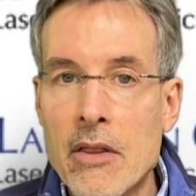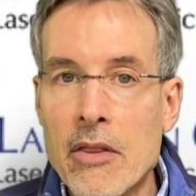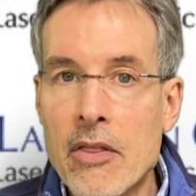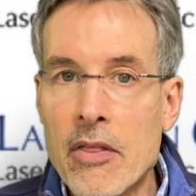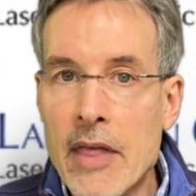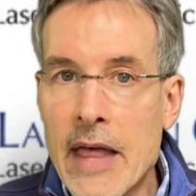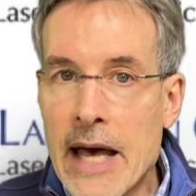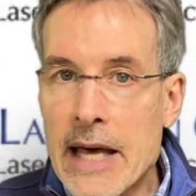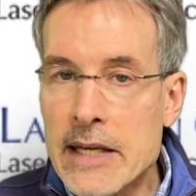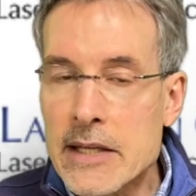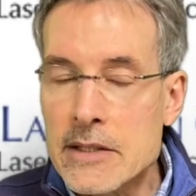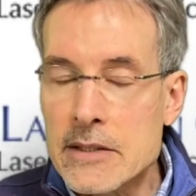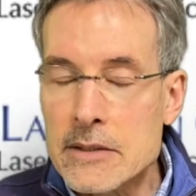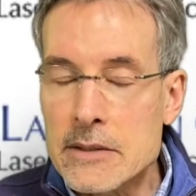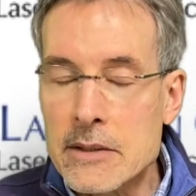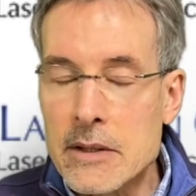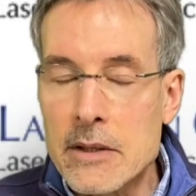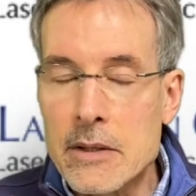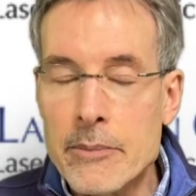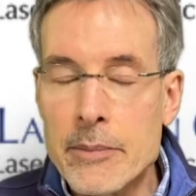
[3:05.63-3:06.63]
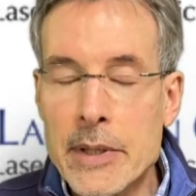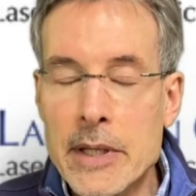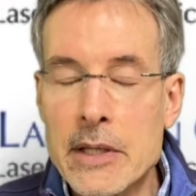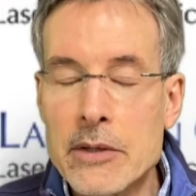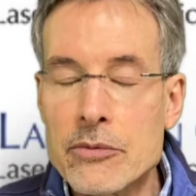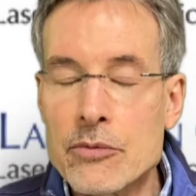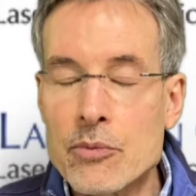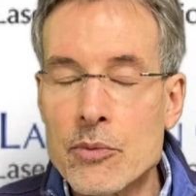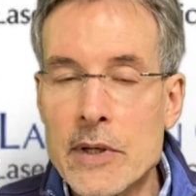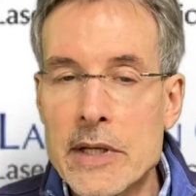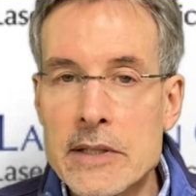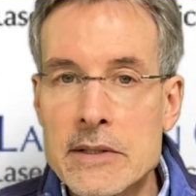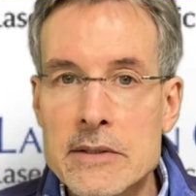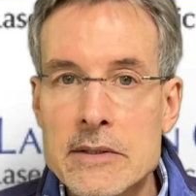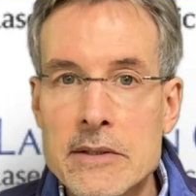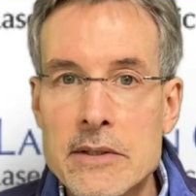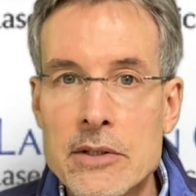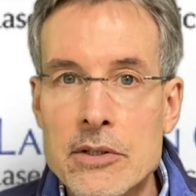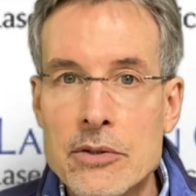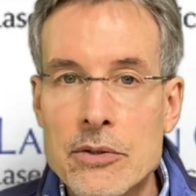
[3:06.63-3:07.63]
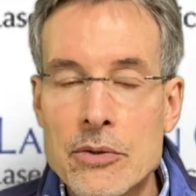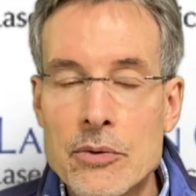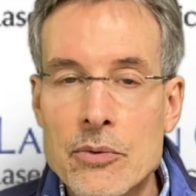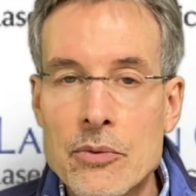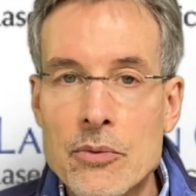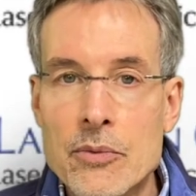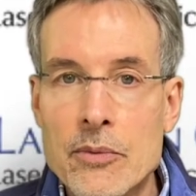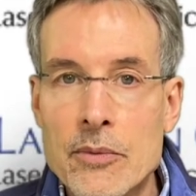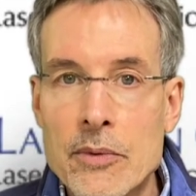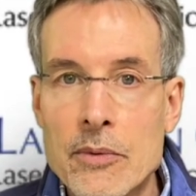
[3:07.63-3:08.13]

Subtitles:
that is the biggest risk to